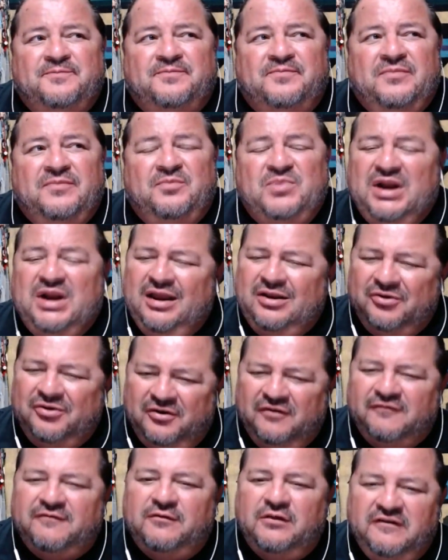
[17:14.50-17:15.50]
But I
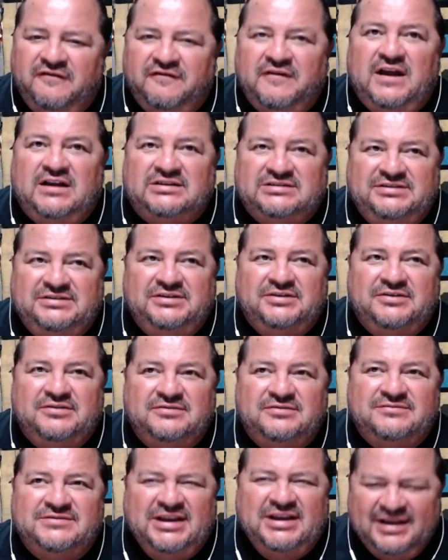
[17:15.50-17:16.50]
learned really fast, you
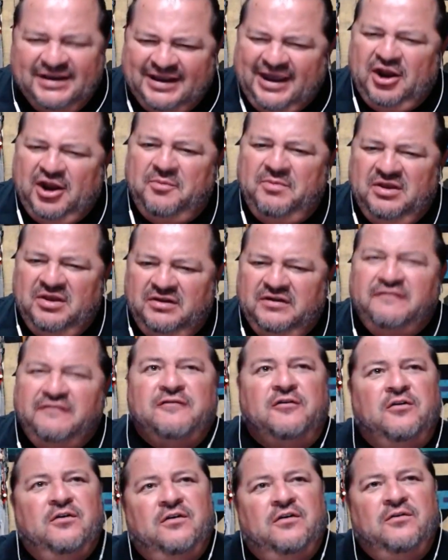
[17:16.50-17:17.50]
know, take accountability
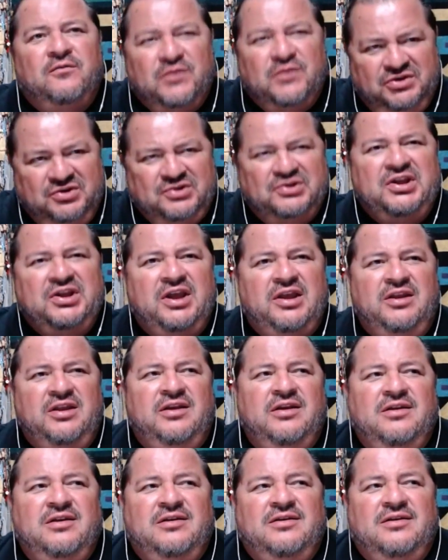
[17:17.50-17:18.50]
for what you did.
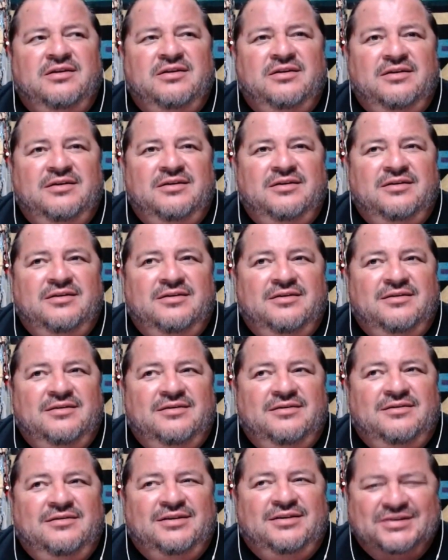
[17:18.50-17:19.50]

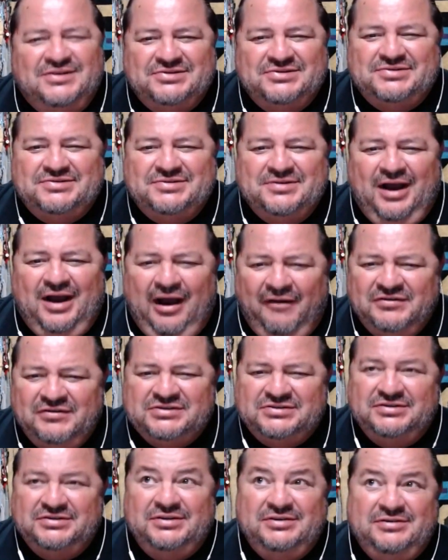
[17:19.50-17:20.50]
Because
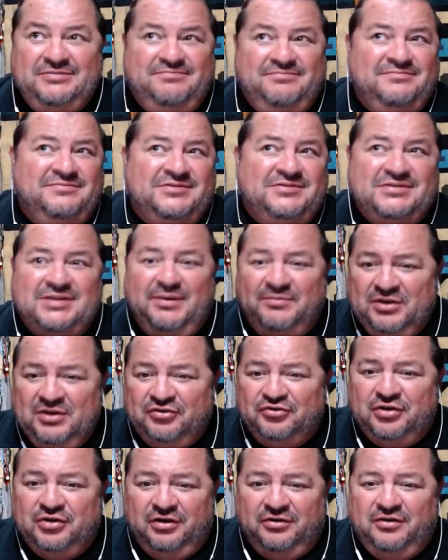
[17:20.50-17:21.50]
obviously something
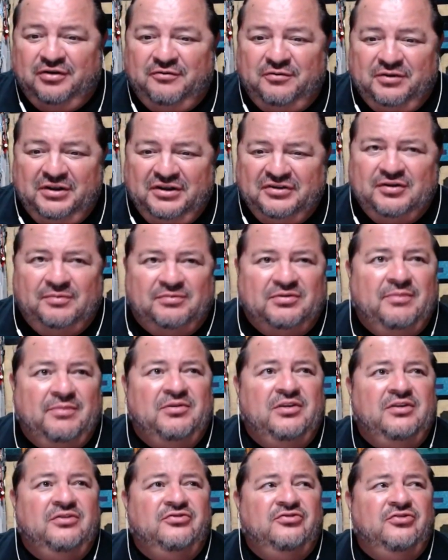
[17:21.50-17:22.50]
triggered a relationship,
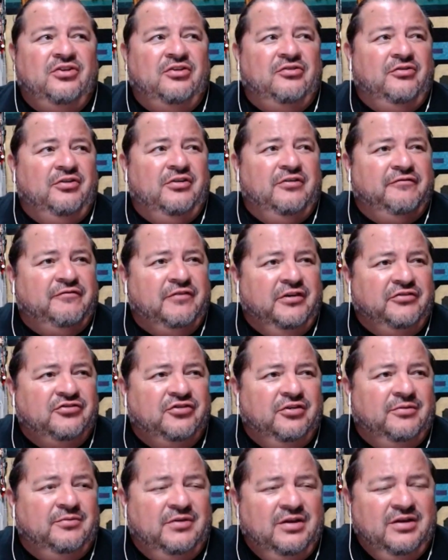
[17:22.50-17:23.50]
something triggered a
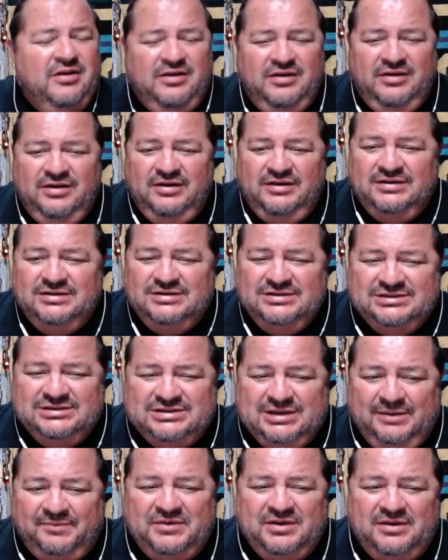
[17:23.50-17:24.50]
friendship.
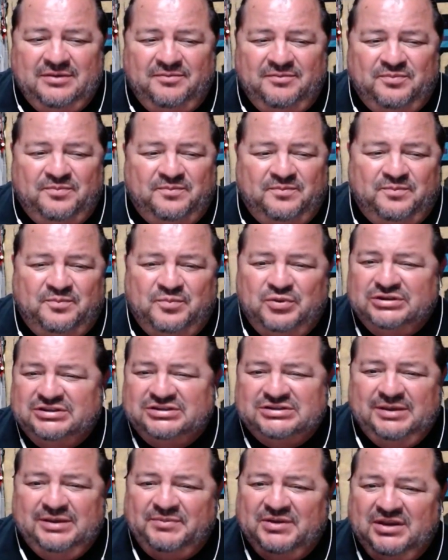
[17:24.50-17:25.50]
Something put
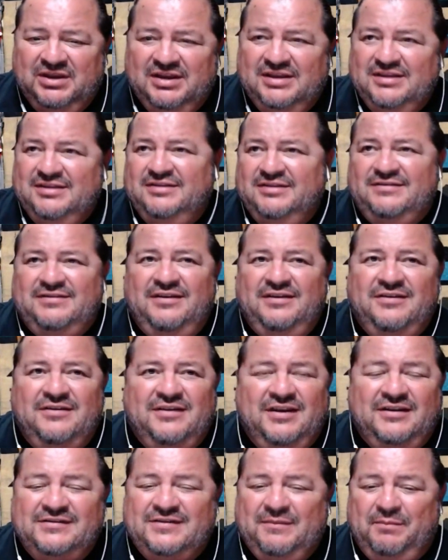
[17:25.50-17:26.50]
something
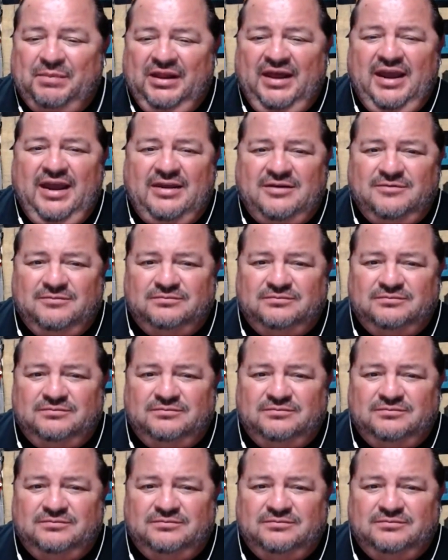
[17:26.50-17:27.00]
into play.